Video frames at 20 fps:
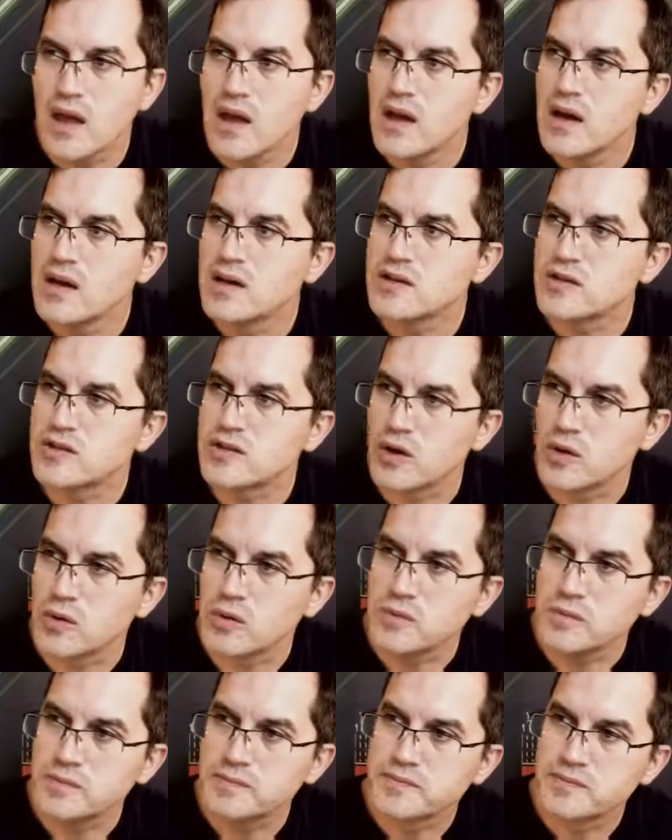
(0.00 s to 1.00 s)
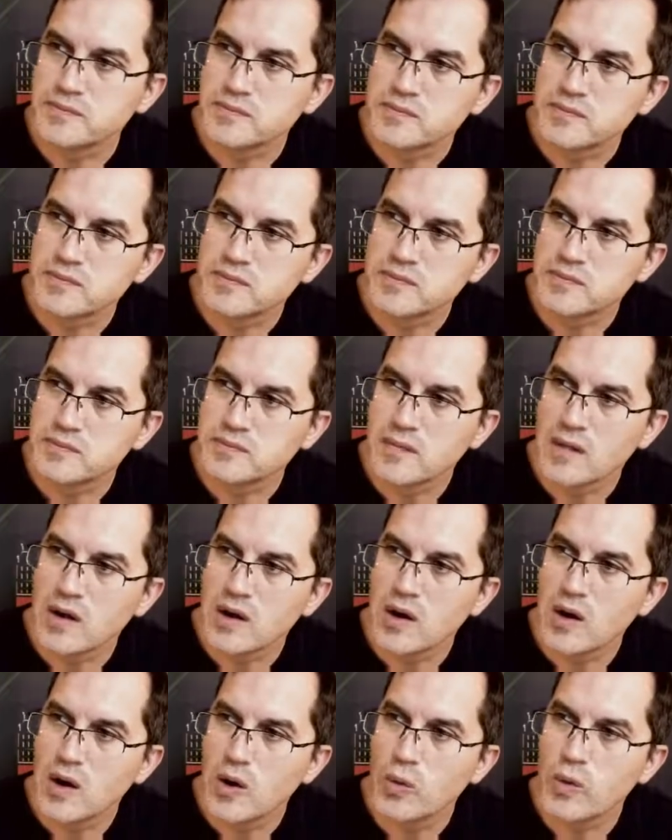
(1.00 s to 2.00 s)
So
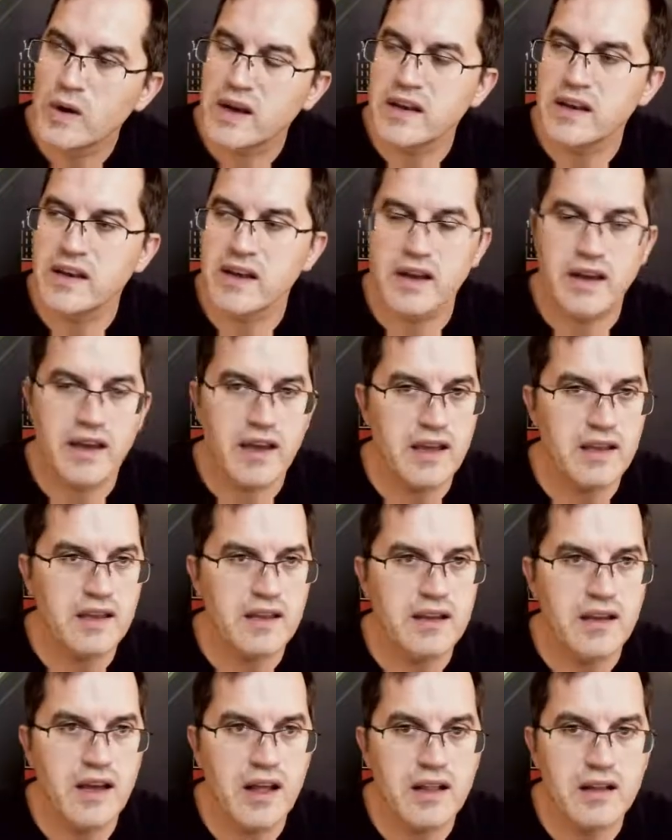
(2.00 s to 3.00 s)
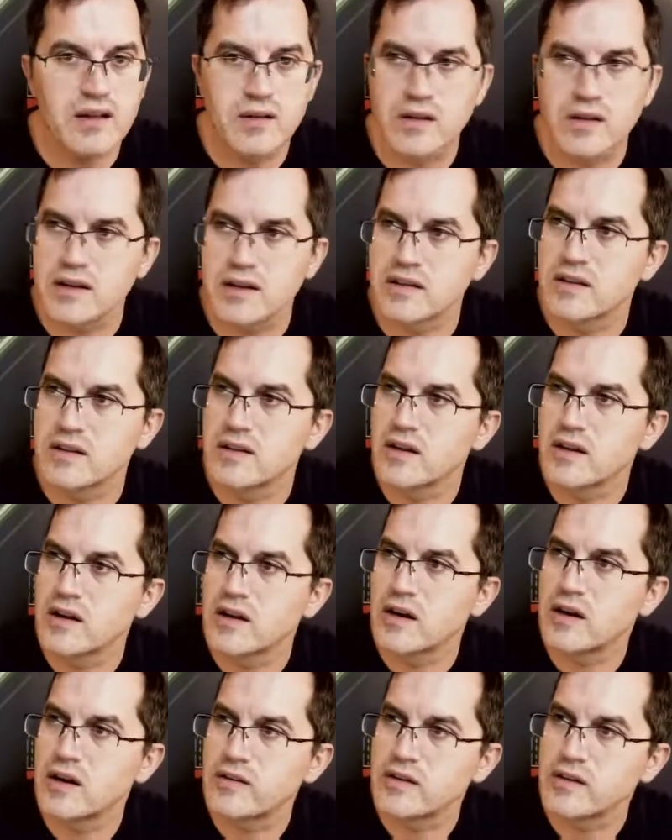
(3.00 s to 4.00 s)
we can again calculate the
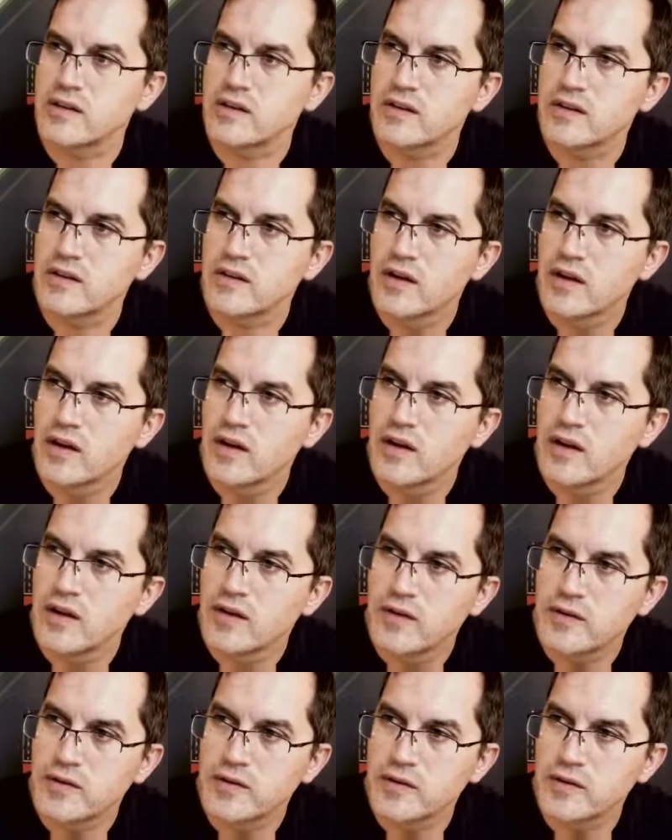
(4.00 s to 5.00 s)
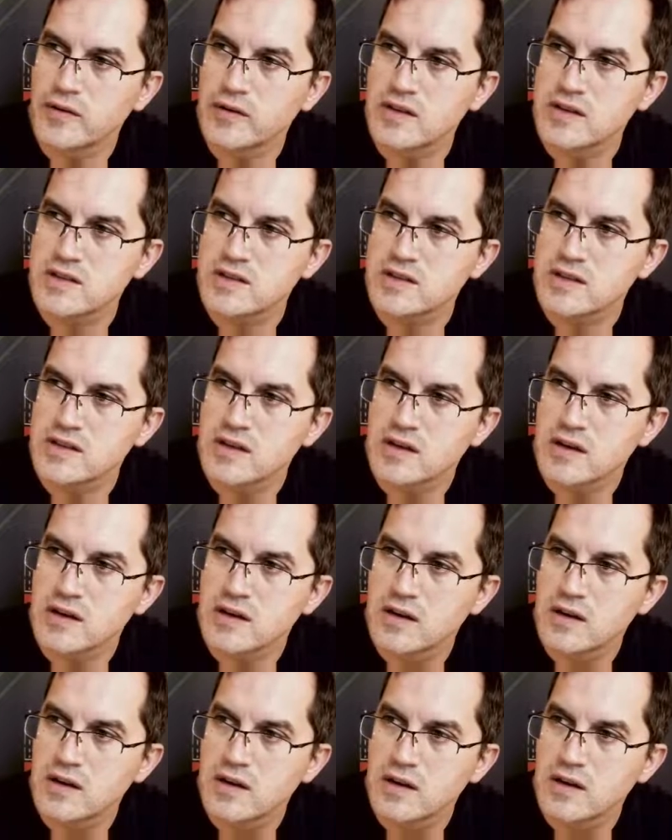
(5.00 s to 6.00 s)
current through this,
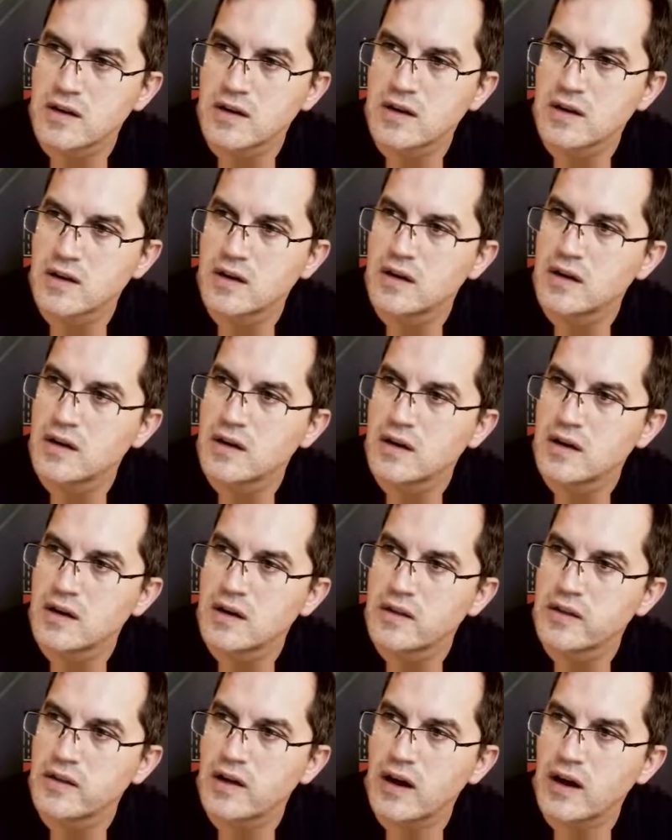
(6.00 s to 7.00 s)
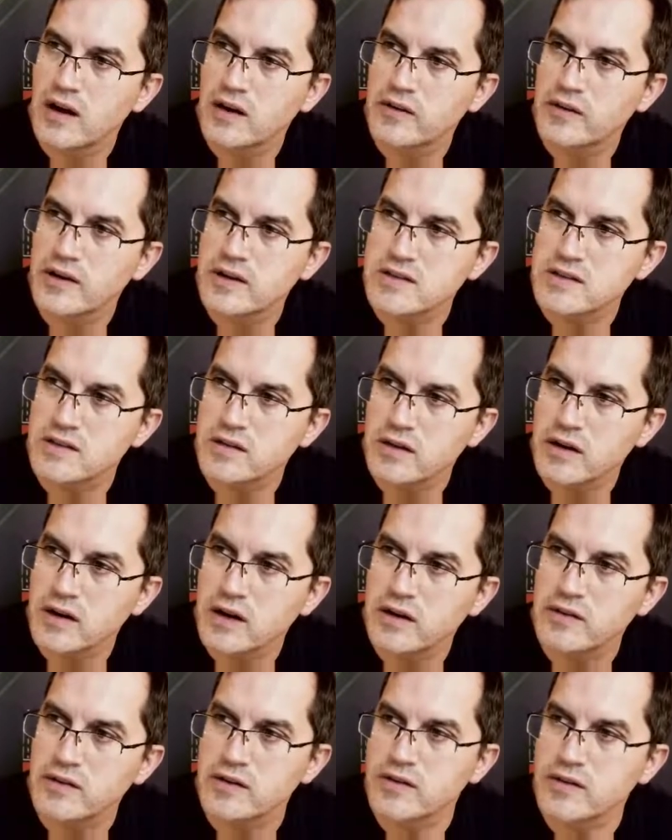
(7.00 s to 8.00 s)
the aggressor
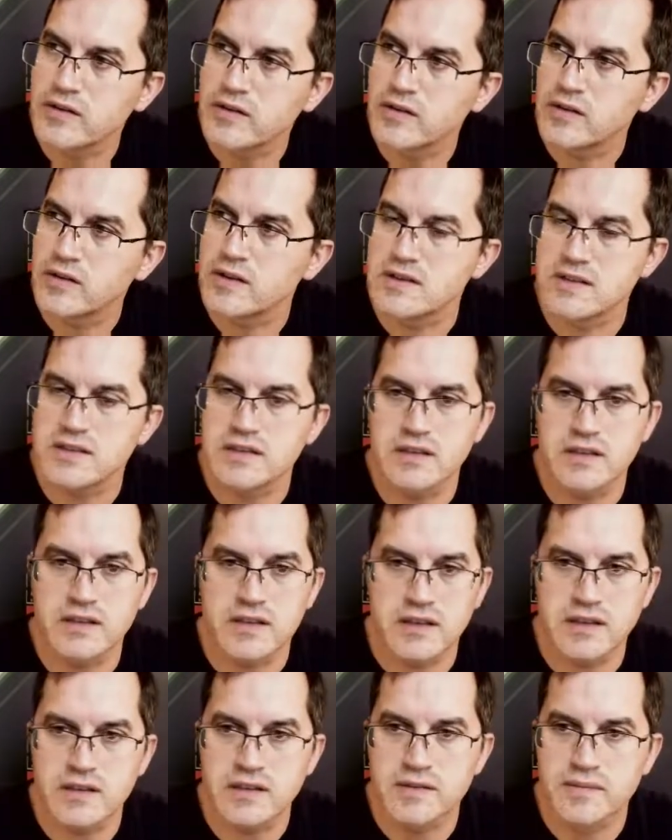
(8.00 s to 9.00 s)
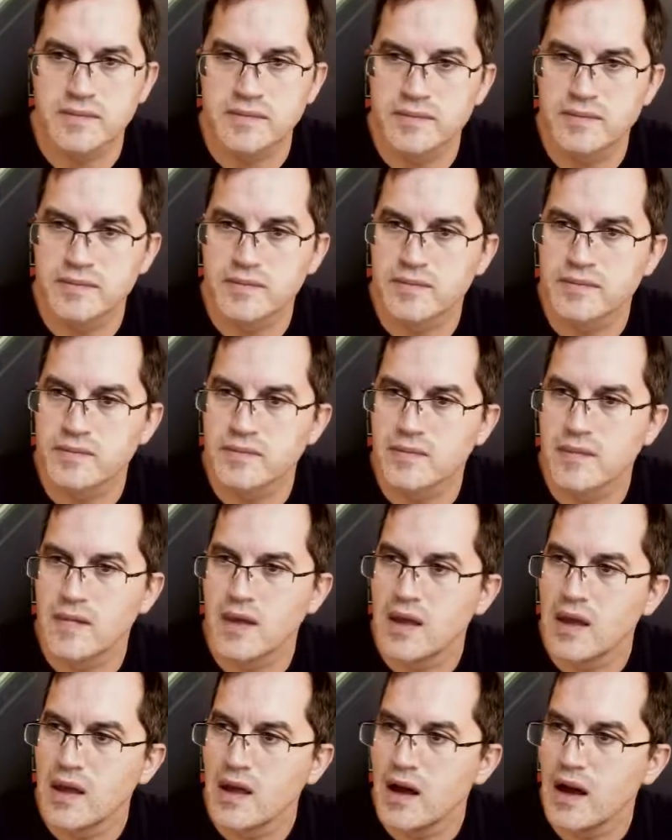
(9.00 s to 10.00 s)
current through this circuit,
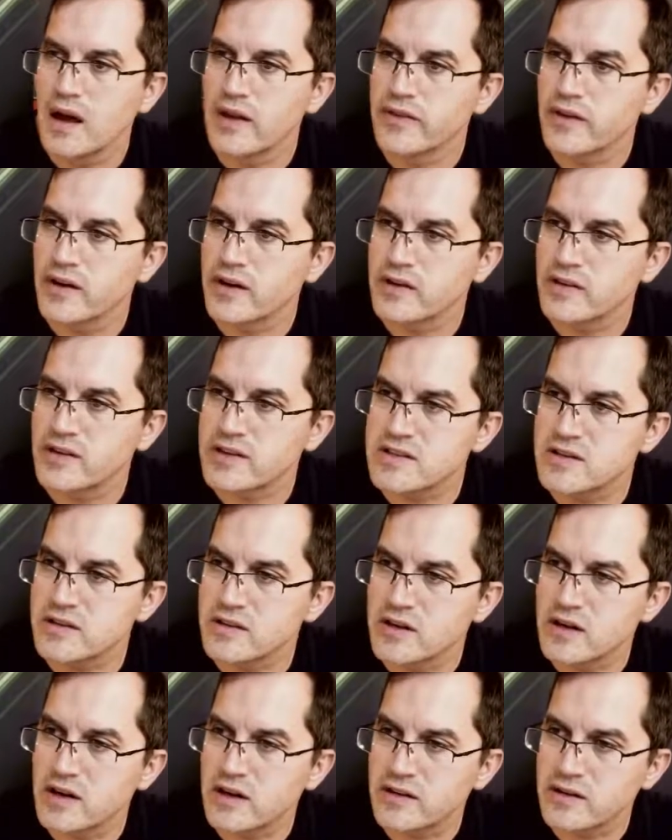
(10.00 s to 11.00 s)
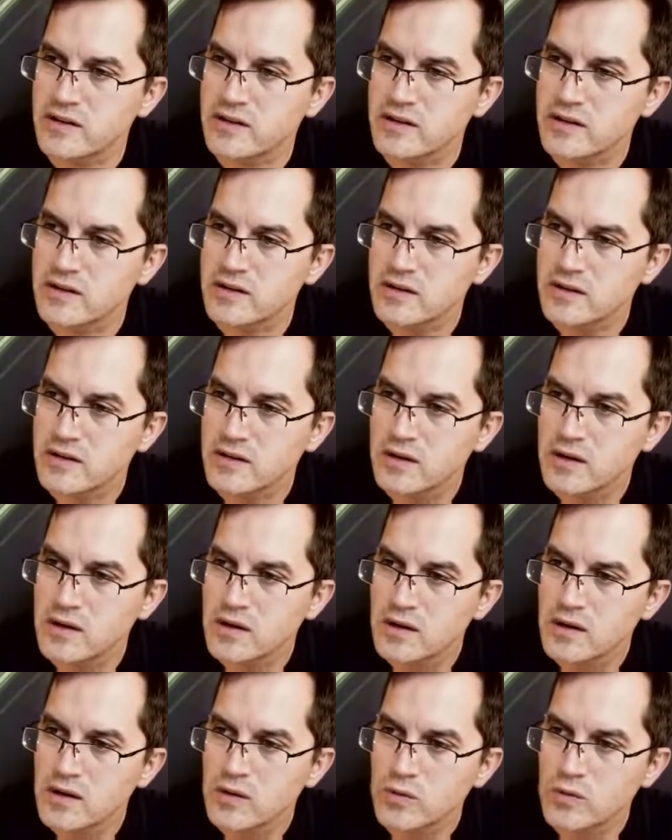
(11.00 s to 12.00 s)
and the aggressor current
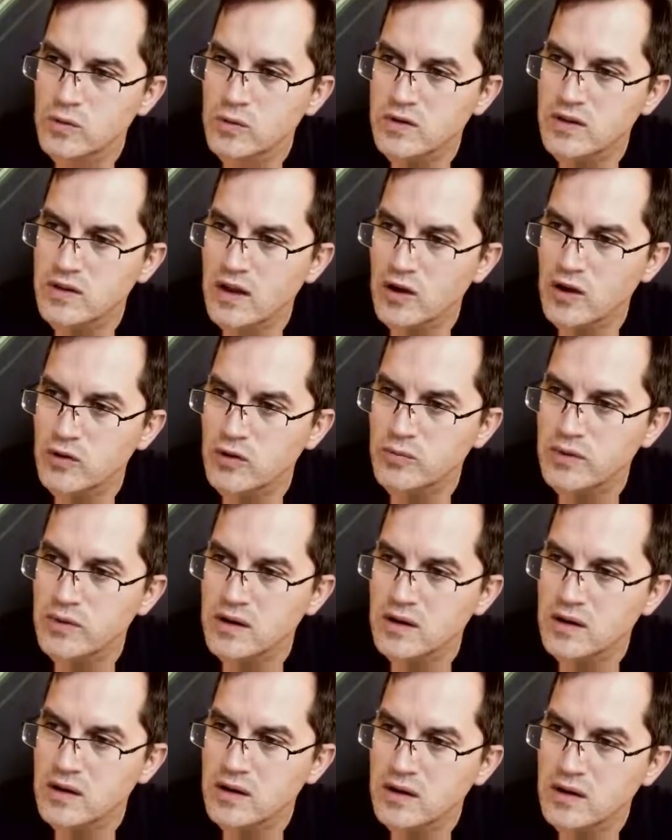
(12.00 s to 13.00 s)
would now be